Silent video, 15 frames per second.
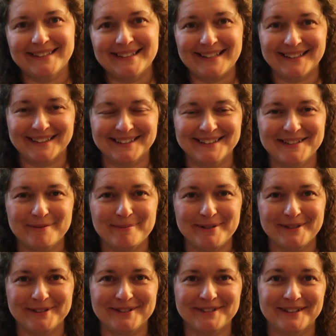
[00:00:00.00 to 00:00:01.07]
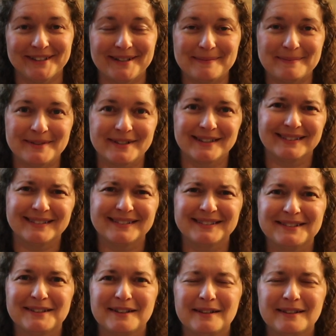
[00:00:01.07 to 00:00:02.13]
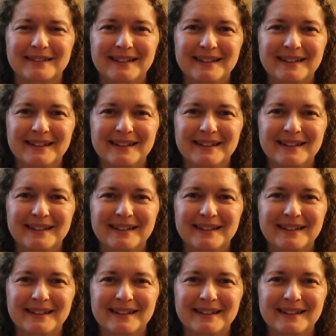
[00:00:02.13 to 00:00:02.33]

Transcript: yeah, it's been good times. Uh,